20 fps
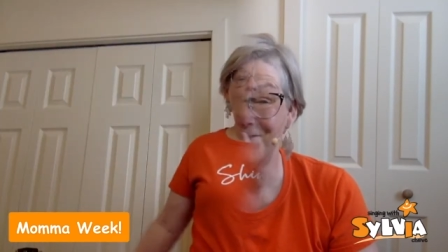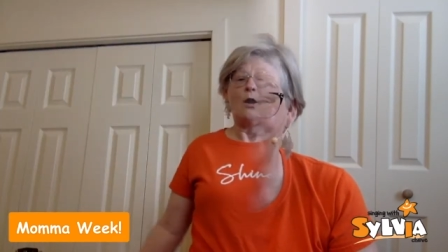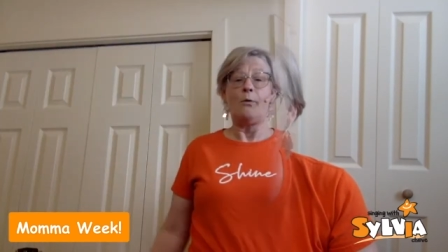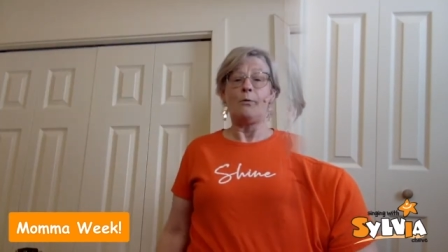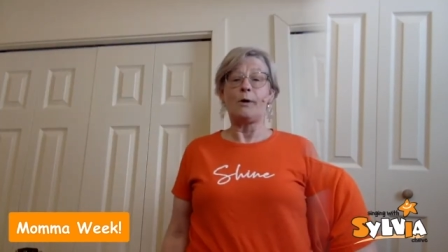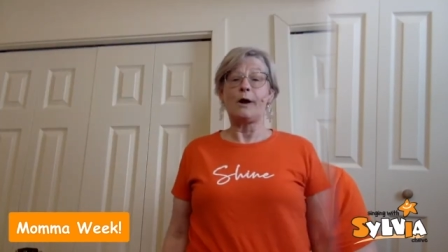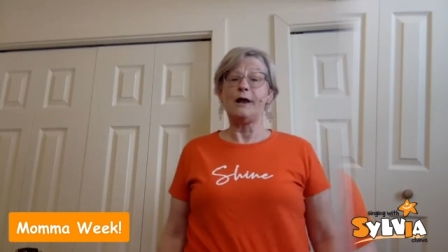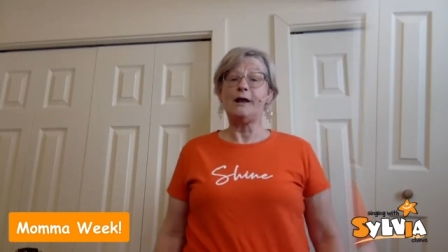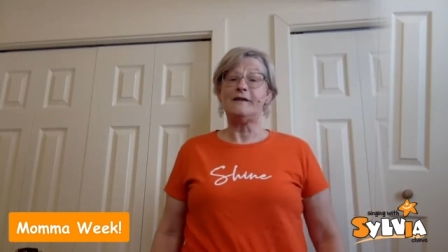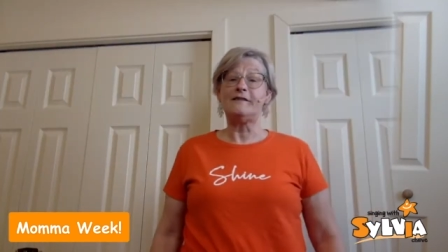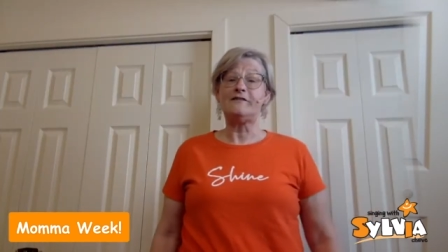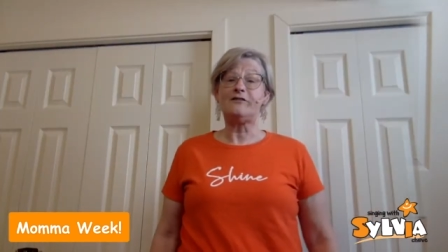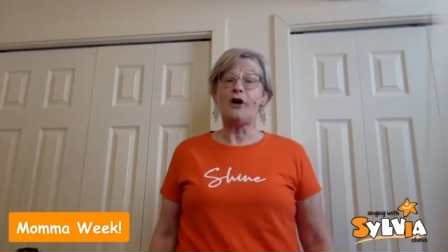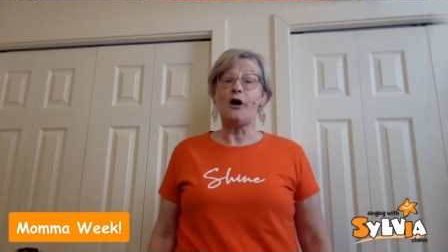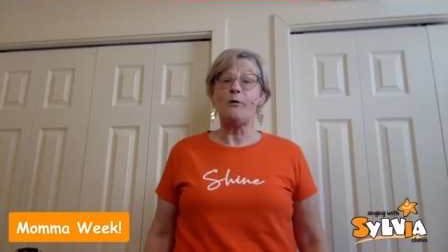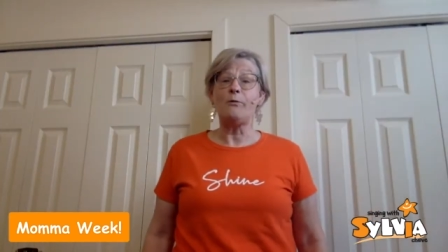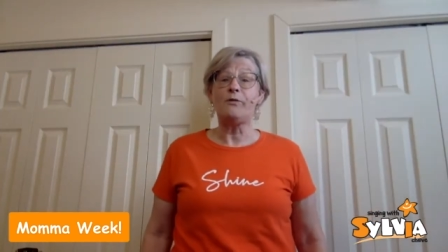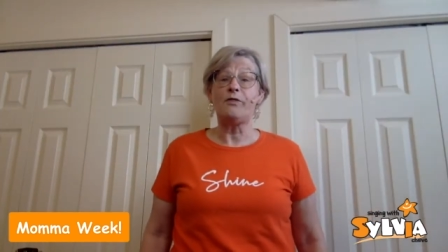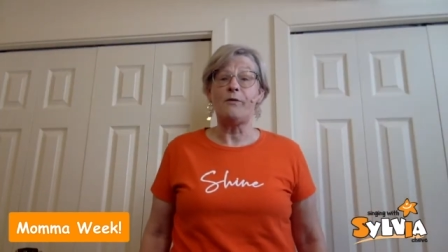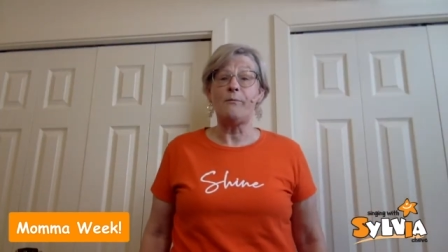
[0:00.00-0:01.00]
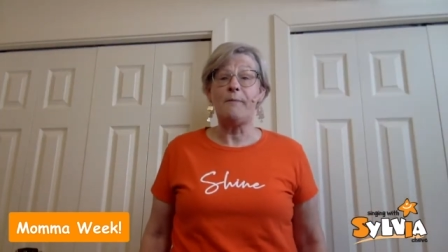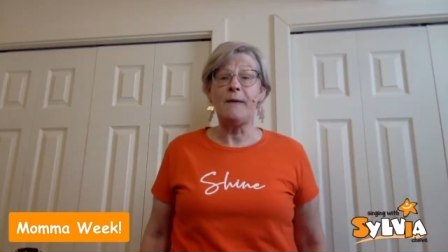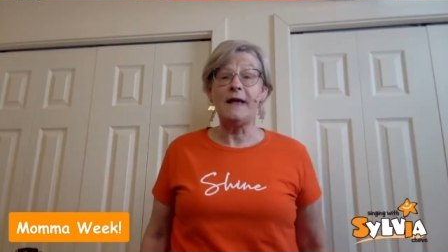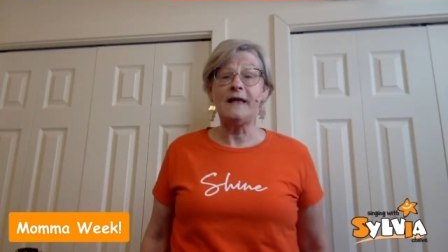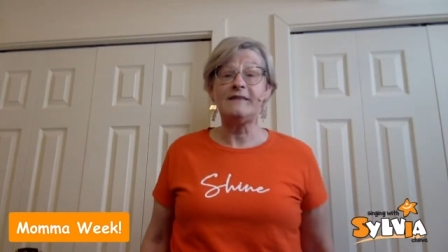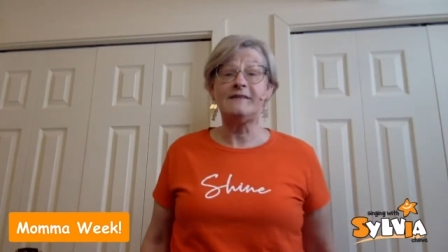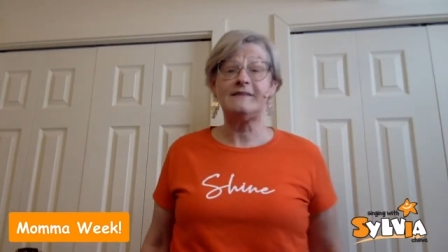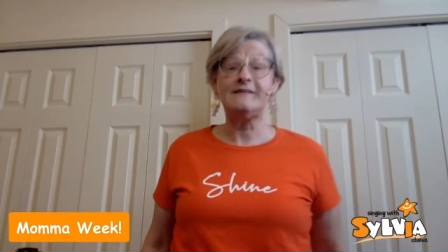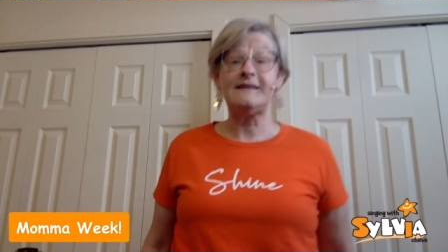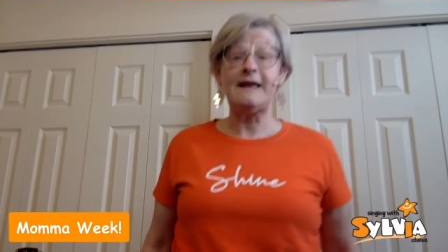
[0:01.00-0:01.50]
We're going to start with a
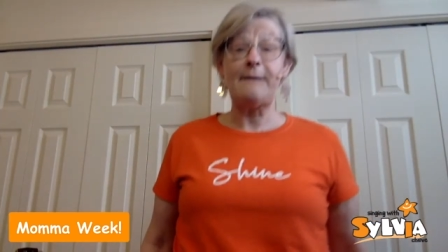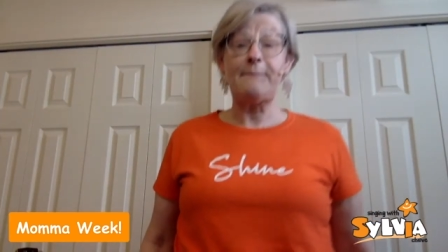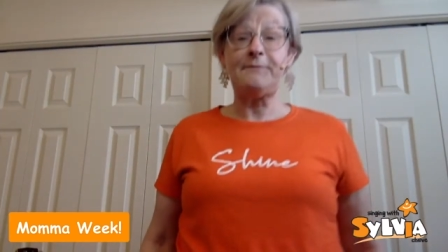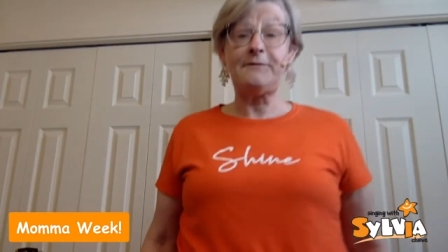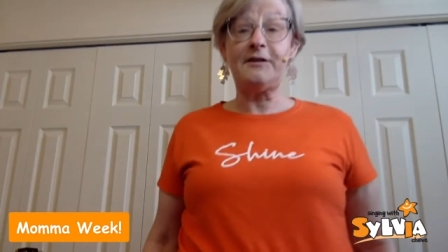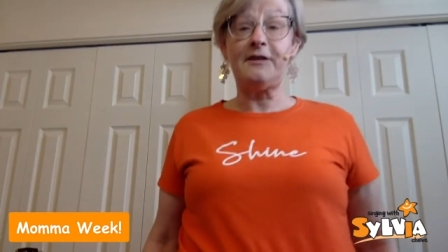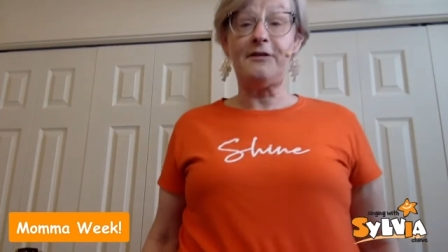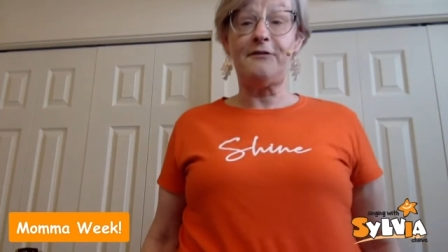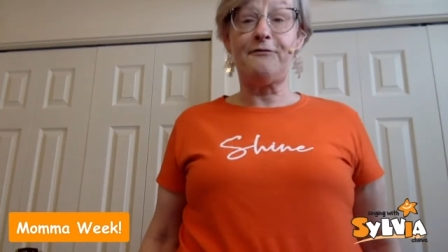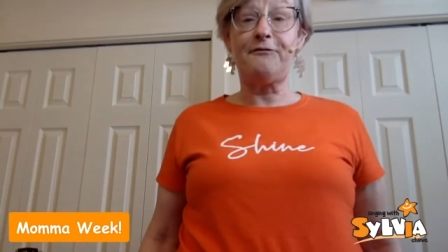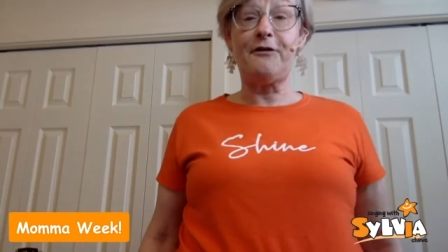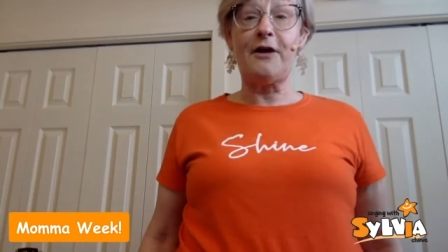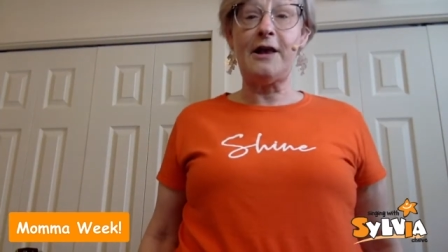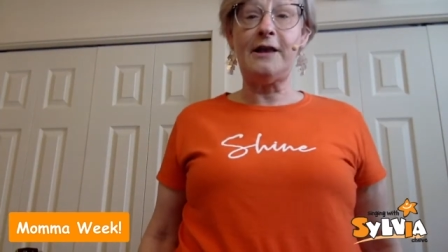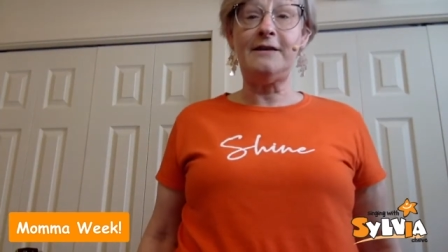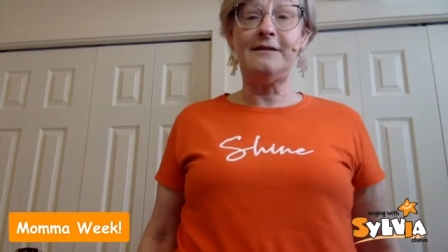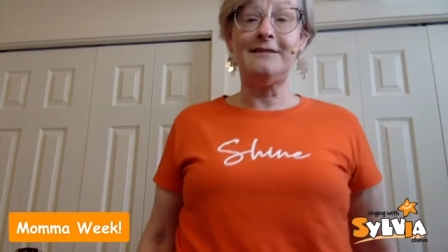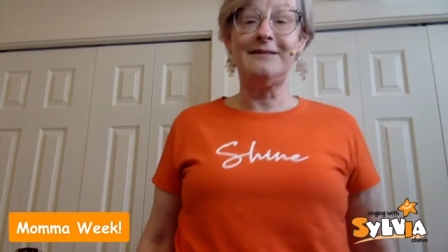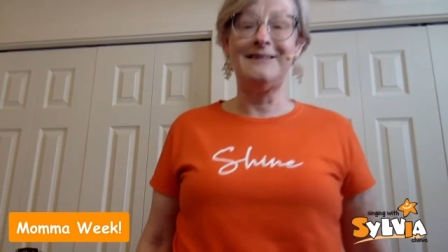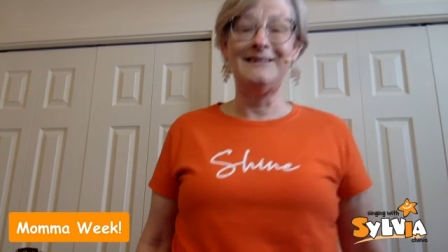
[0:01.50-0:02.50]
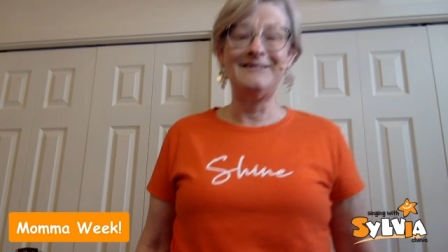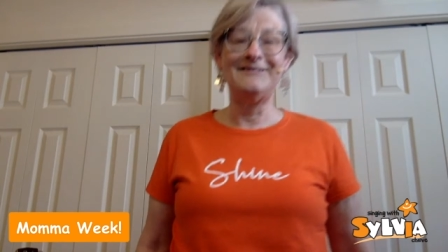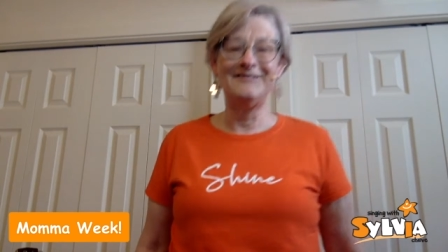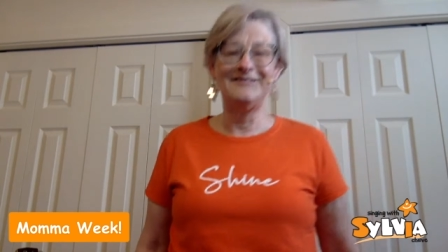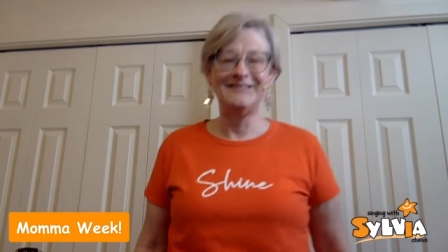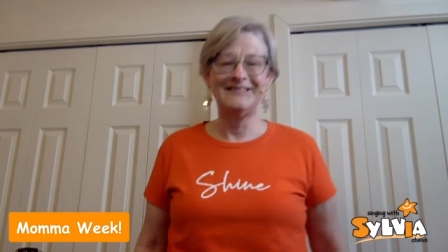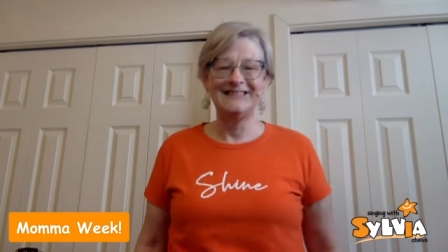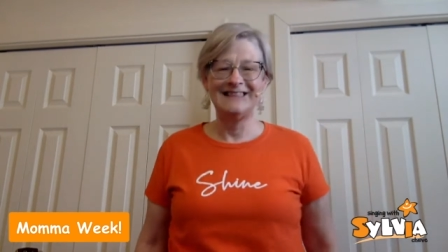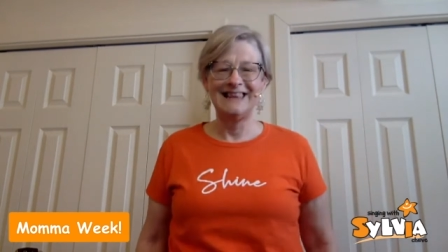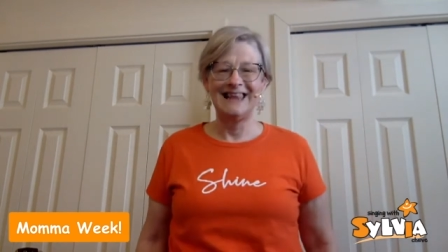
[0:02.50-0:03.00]
big step to the front,
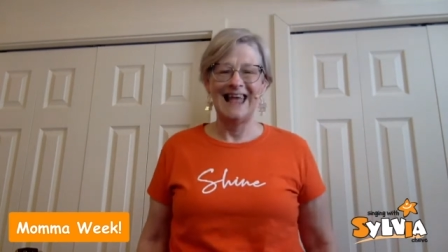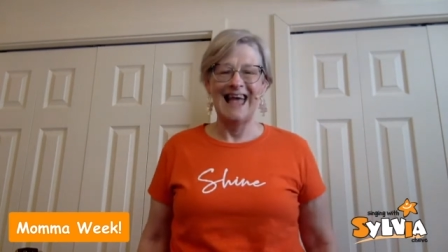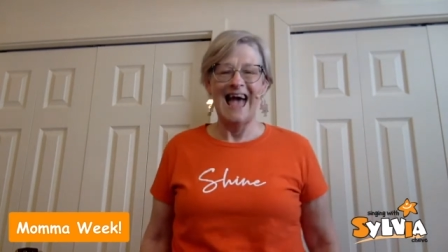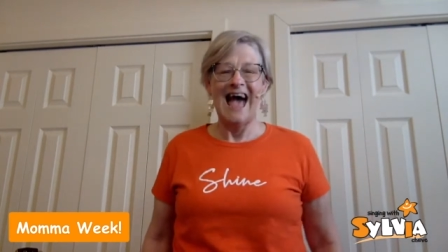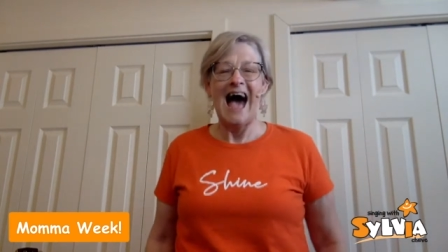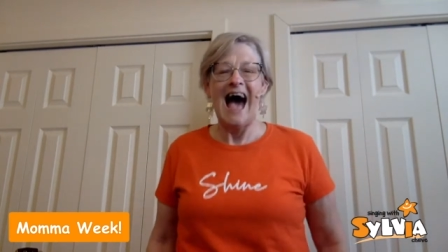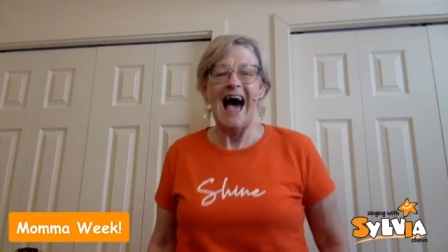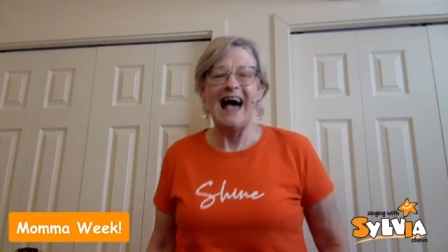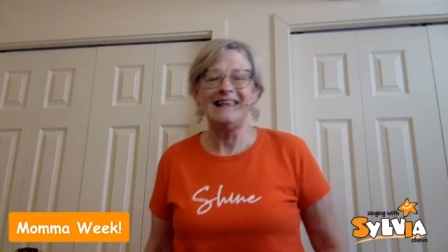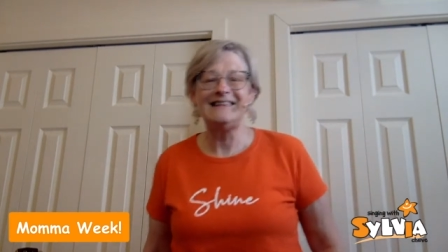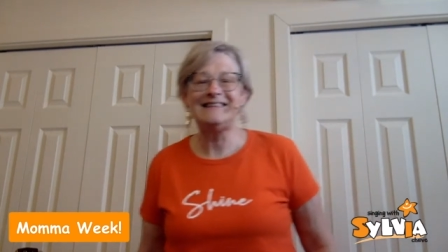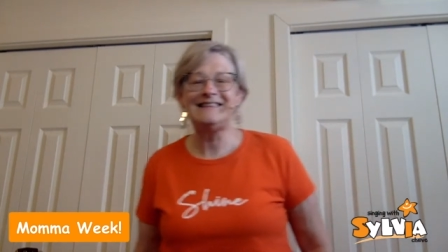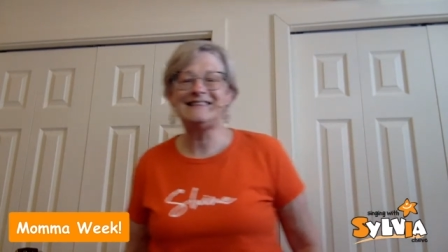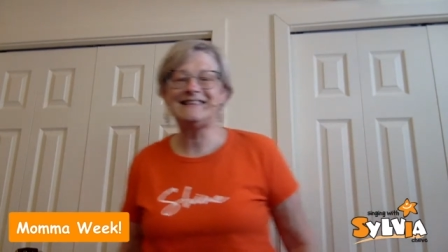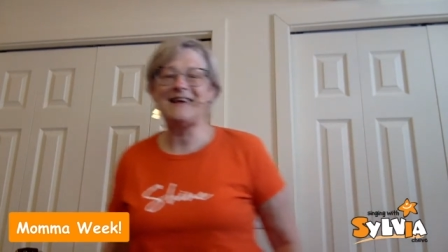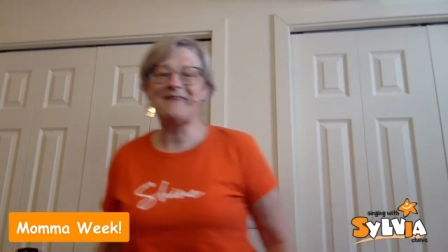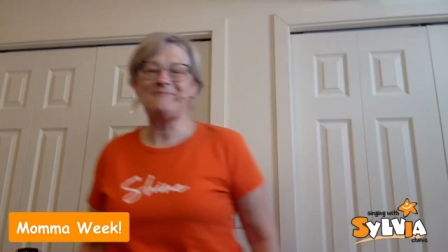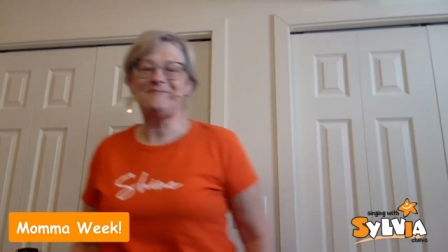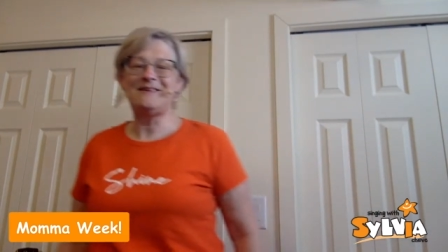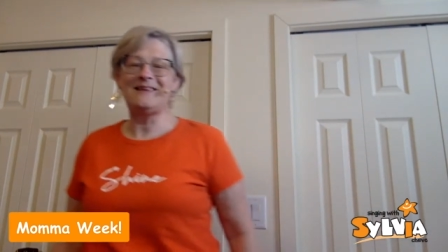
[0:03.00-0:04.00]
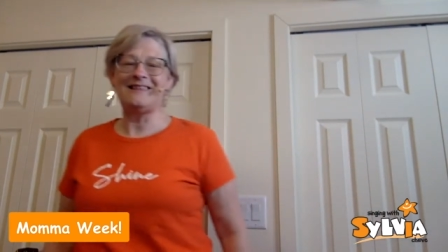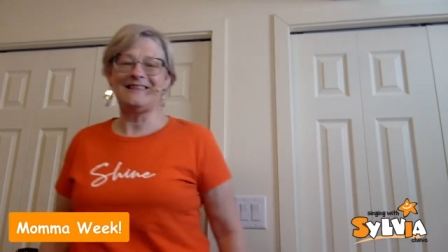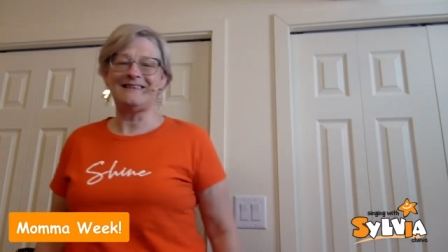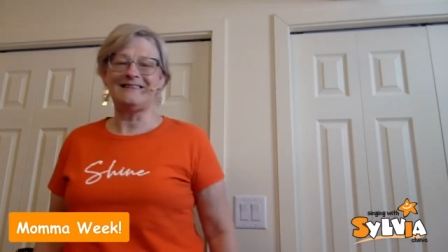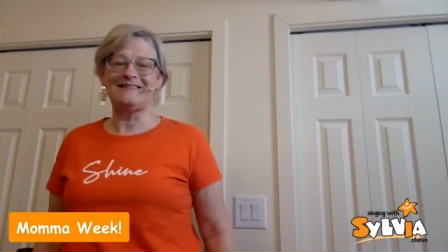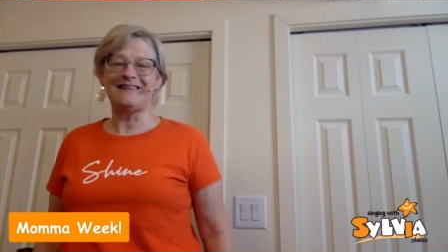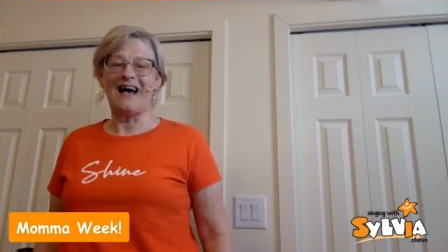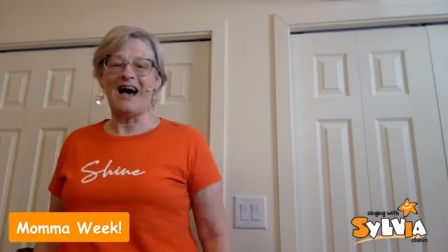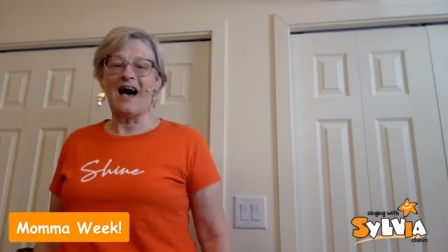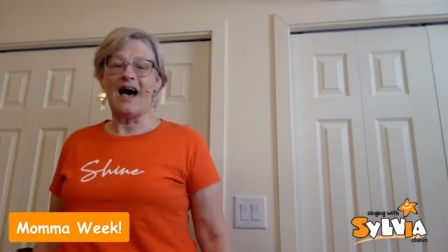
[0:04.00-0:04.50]
a step to the
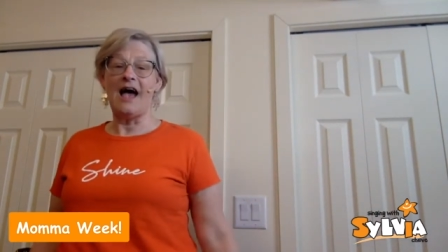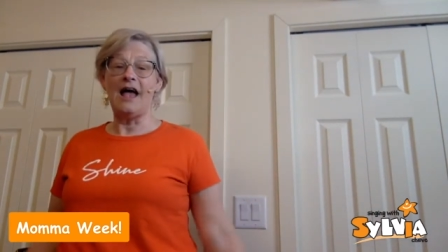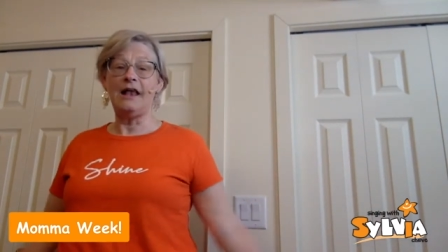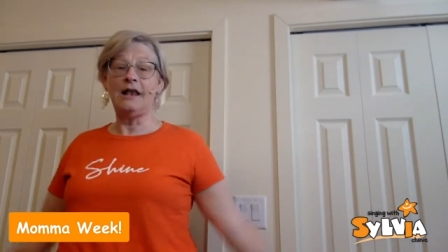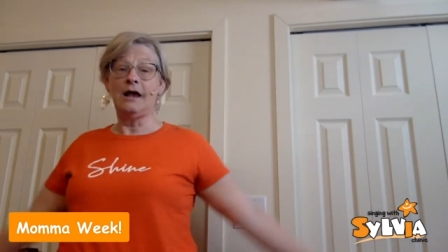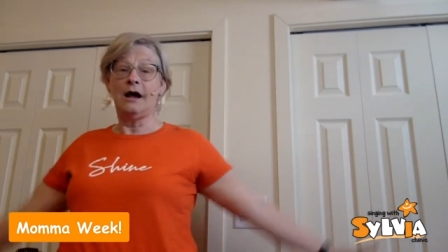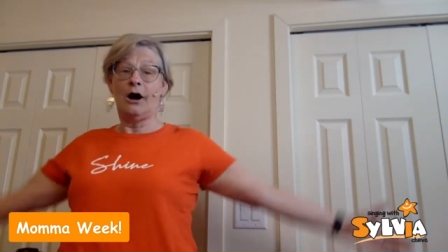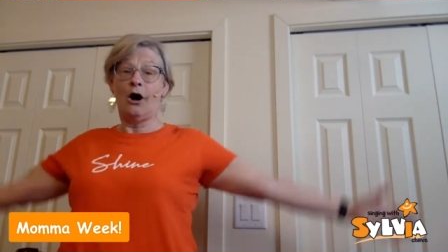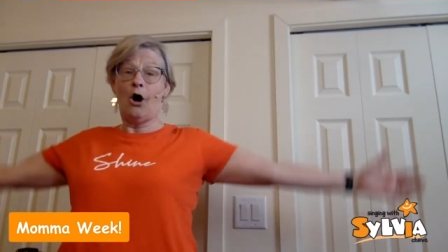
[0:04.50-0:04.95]
side.